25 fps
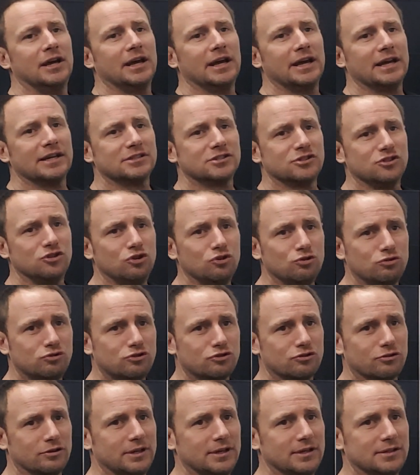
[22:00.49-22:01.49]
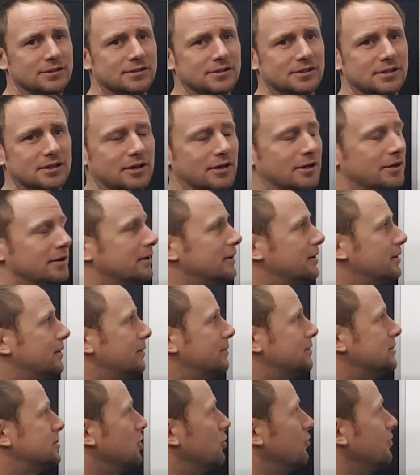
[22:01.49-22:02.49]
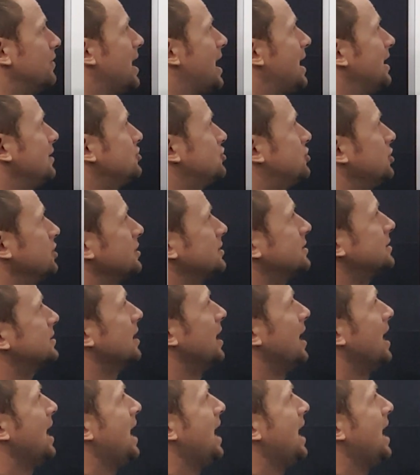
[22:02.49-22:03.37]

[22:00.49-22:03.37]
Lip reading: as nutrients. So not just